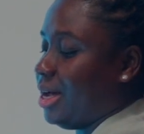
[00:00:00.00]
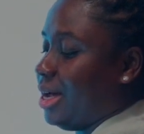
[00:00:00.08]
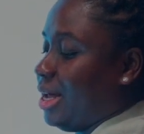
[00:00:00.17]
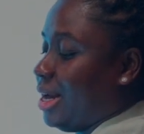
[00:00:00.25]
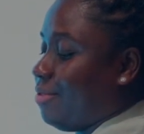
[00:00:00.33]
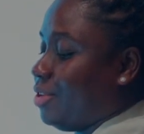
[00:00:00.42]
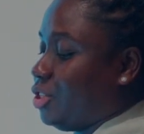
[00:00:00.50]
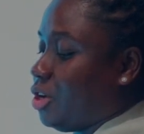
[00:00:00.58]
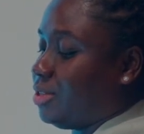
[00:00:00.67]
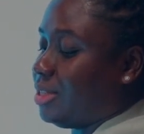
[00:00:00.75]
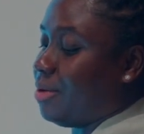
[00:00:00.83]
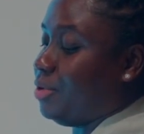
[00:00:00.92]
Another
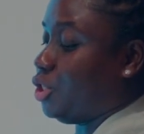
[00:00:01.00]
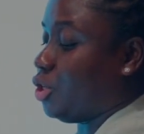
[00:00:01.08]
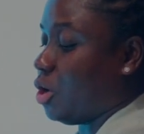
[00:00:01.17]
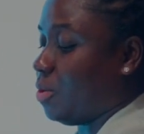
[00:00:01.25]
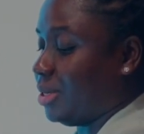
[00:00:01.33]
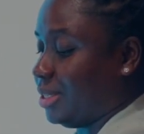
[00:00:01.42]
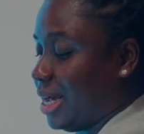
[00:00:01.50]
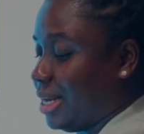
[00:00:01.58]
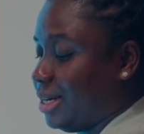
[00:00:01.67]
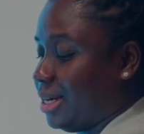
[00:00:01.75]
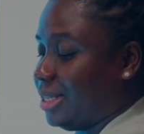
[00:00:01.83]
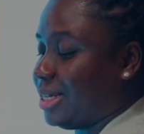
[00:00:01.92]
result that we saw was
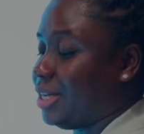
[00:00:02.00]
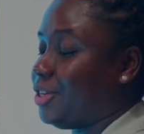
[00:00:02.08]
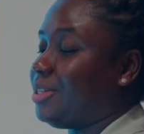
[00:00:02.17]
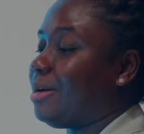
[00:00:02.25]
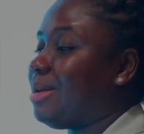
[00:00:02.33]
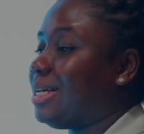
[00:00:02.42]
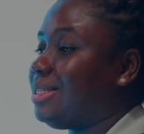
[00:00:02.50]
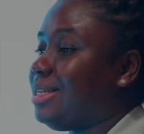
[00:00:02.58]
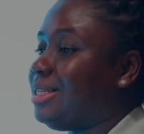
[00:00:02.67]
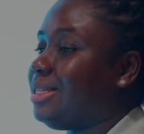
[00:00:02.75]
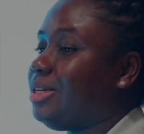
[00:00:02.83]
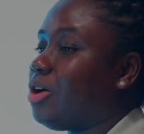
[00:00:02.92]
that the titrated
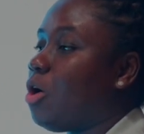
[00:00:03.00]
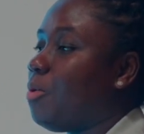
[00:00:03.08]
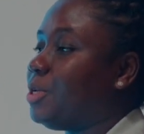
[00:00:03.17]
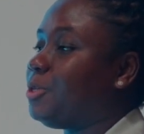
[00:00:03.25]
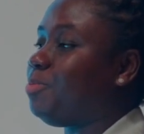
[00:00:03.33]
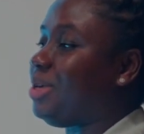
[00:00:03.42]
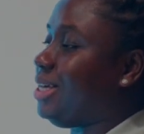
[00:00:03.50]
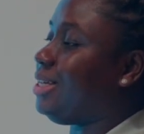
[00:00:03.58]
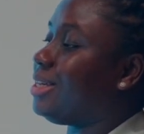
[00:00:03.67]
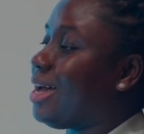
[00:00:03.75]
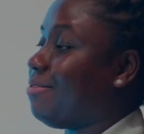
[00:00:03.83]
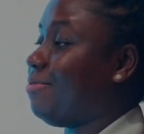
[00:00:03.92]
acidity always
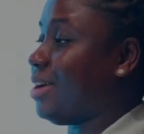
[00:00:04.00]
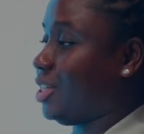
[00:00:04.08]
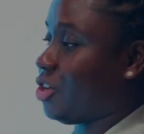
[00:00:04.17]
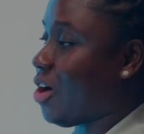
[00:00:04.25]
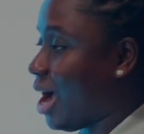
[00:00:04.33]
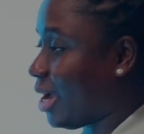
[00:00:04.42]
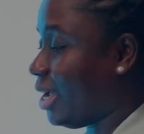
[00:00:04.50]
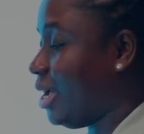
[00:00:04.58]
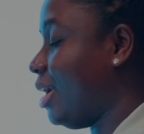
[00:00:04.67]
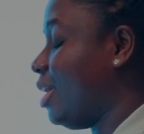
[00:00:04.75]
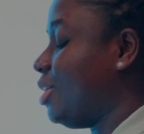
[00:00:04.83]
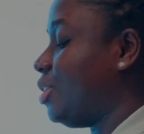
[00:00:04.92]
peaked at first graph.
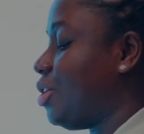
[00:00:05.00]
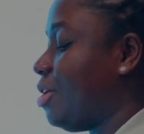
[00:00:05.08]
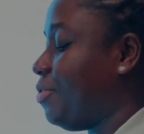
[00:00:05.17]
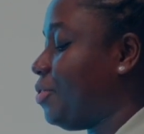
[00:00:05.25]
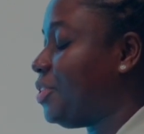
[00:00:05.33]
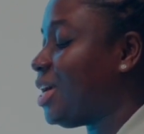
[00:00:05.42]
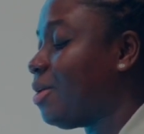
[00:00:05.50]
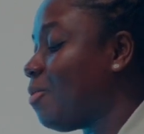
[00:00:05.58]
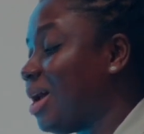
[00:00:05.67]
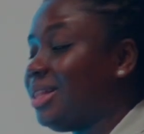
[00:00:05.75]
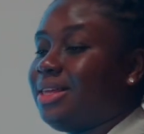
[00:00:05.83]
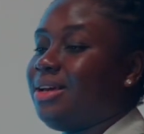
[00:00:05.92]
So if you take
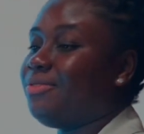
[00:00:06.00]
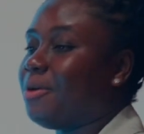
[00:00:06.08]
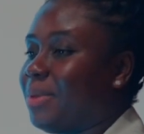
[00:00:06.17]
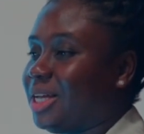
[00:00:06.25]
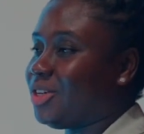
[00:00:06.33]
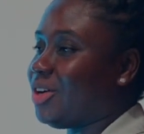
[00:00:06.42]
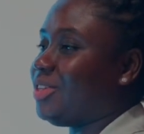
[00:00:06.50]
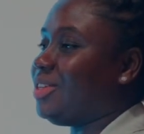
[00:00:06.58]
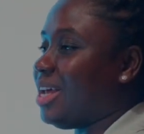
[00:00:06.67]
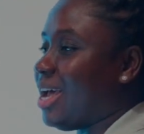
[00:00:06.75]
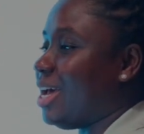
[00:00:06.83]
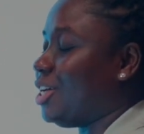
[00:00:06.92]
one thing from my talk
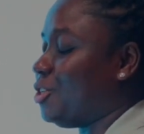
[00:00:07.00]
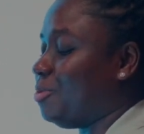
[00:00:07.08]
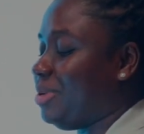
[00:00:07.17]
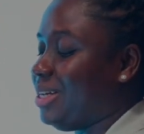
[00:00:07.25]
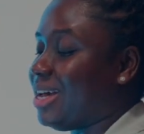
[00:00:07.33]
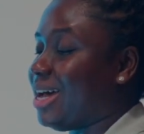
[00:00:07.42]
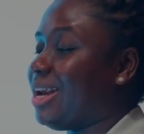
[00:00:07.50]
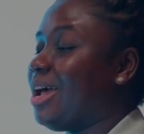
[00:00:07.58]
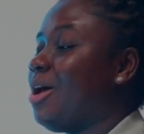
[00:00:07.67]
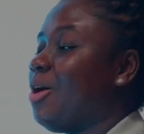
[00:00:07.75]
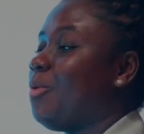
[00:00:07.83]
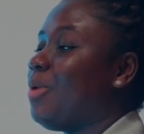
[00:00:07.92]
today, it should be that
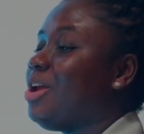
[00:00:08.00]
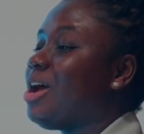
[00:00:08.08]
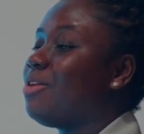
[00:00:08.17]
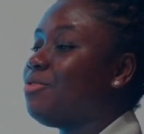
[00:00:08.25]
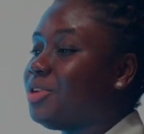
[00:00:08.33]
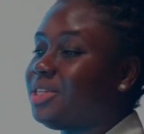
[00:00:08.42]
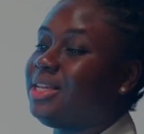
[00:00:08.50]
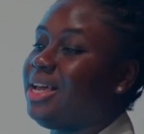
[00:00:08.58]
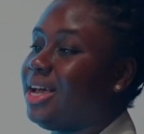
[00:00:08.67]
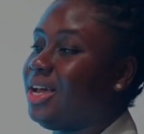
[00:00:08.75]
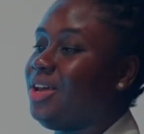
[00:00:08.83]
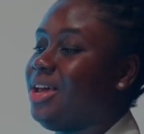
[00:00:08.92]
when you are
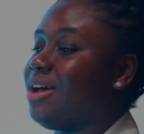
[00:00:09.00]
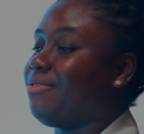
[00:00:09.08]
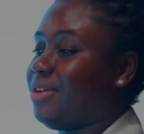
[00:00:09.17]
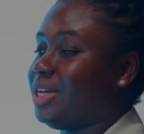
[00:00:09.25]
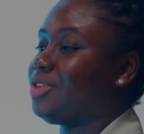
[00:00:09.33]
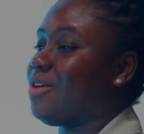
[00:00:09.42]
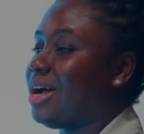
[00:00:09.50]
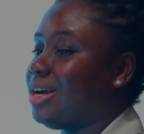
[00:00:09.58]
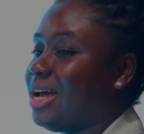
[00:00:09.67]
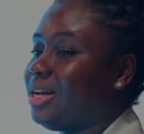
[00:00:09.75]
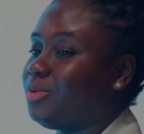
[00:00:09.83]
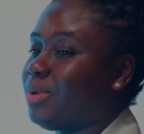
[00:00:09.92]
roasting a here first graph,
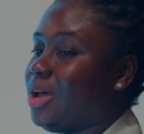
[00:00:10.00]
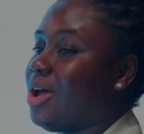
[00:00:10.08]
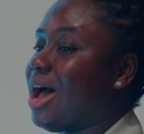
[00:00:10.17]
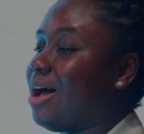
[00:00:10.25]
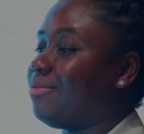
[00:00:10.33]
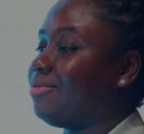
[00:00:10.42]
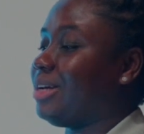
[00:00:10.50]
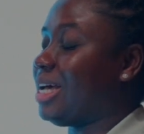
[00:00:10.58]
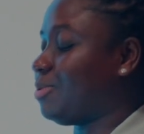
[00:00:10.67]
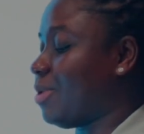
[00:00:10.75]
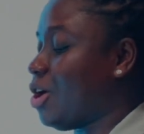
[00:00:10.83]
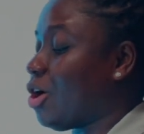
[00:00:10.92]
that is when you have
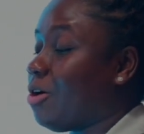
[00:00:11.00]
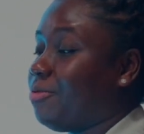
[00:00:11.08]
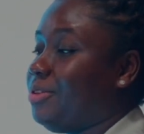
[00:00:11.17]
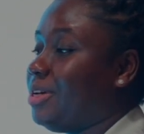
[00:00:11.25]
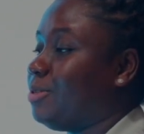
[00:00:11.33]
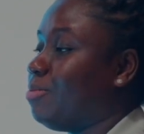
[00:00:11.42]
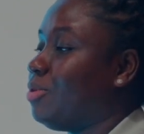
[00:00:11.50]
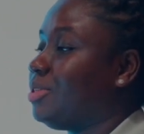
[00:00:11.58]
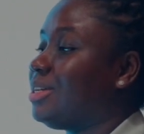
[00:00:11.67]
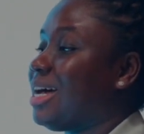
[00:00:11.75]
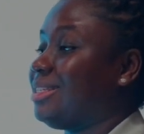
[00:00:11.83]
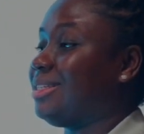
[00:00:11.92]
one layer of coffee is
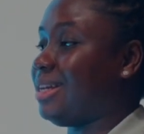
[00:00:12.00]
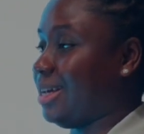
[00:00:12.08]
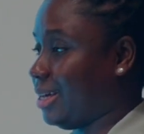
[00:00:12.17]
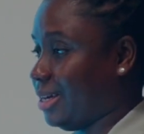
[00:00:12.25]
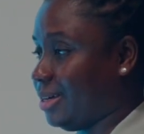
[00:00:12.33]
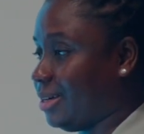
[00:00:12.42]
most acidic.